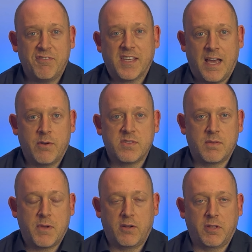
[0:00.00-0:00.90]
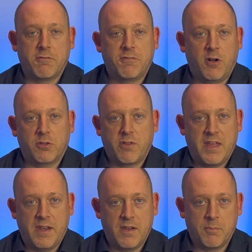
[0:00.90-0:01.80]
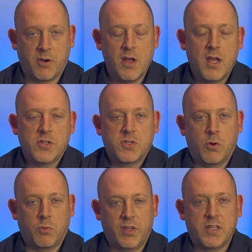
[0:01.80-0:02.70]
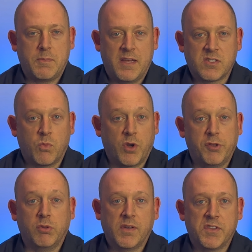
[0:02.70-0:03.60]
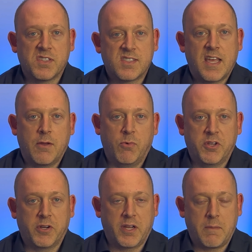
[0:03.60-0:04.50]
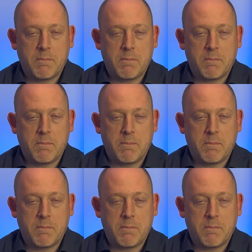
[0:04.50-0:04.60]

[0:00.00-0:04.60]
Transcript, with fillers: the counties in Maryland fall under that number. So it really depends on where you live in the state, what you're gonna